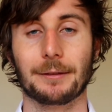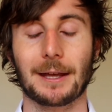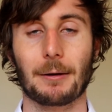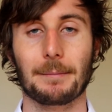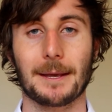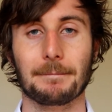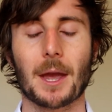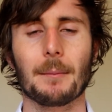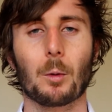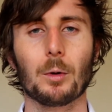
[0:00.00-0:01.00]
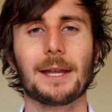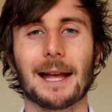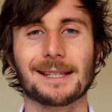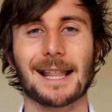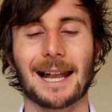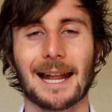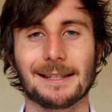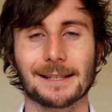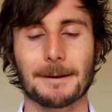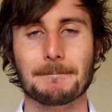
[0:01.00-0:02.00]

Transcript: therapy. But we'll get to that later.